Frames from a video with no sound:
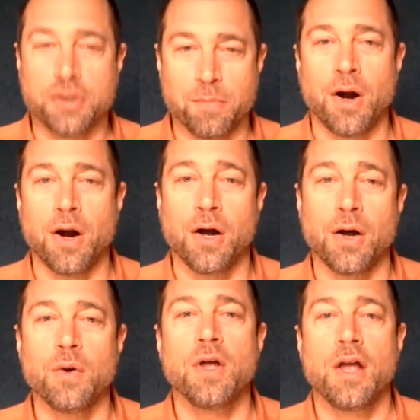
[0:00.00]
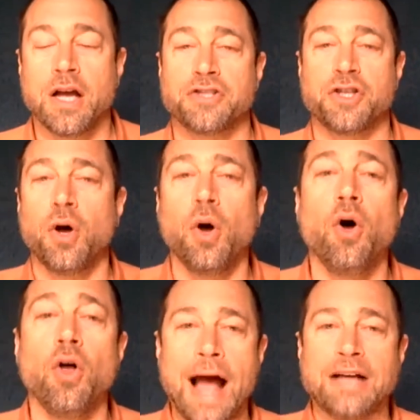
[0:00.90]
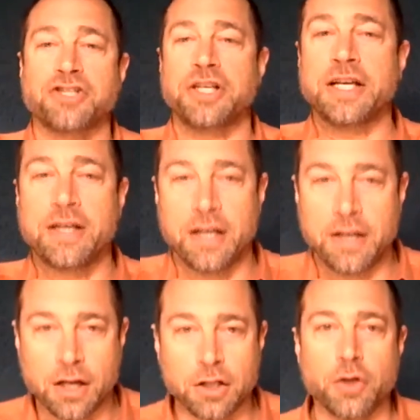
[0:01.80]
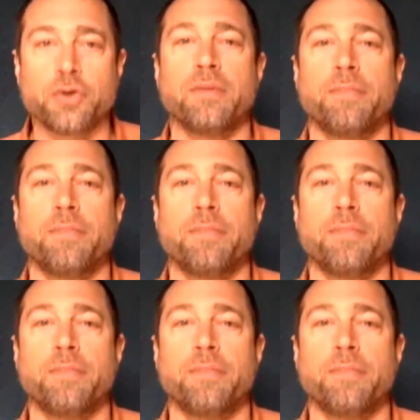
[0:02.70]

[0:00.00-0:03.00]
tomorrow, because the whole actually can include the